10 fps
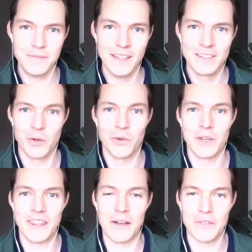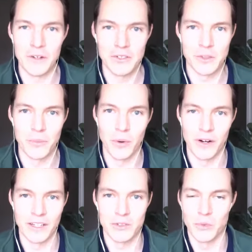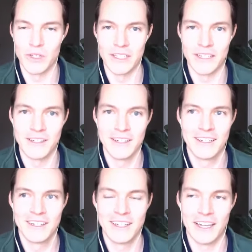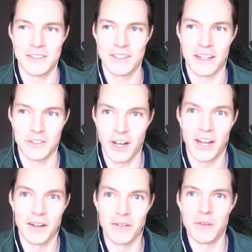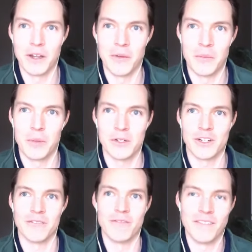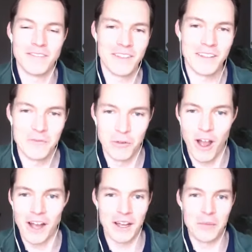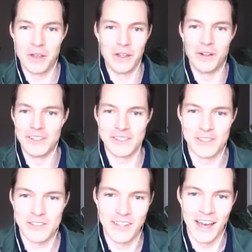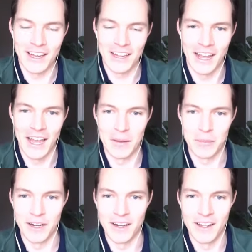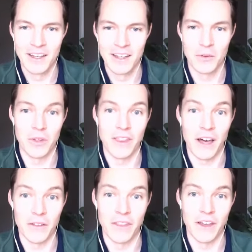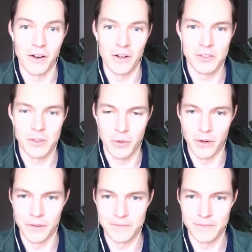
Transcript: So without their support, it's really it's like trying to you know push a rock uphill. It's just not going to happen yeah, without and, their support